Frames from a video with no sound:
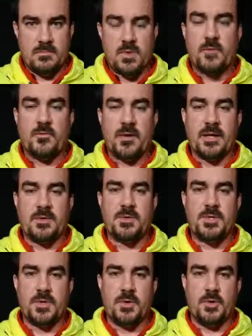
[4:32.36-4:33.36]
don't forget
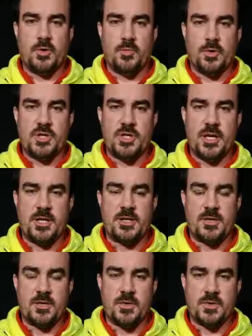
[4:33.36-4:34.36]
to show your
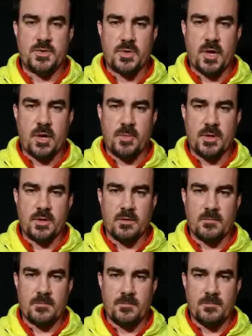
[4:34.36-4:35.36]
appreciation to those who are helping you.
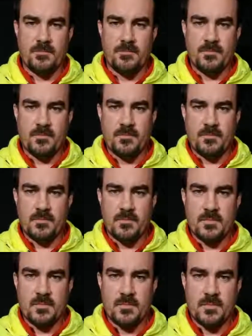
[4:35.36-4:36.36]

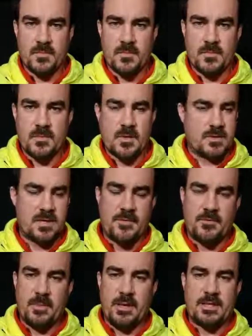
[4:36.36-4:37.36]
It doesn't
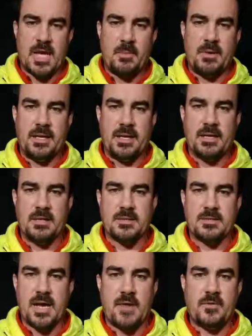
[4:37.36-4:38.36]
have to be in a time of need. It
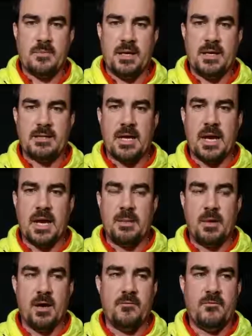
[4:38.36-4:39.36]
doesn't have to be in a
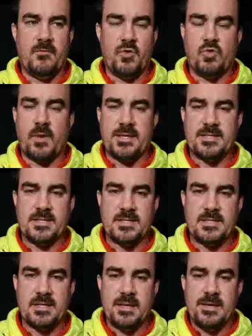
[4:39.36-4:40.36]
time of
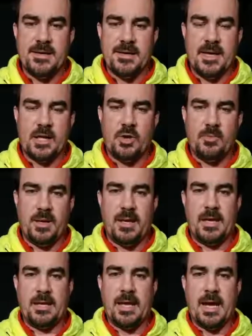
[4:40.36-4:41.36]
crisis. It could
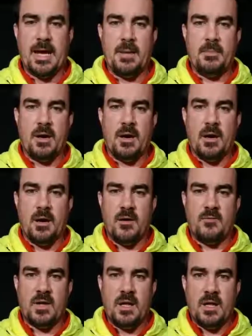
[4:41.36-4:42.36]
be in a time
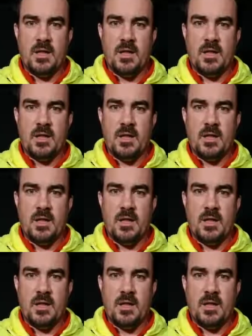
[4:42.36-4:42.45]
of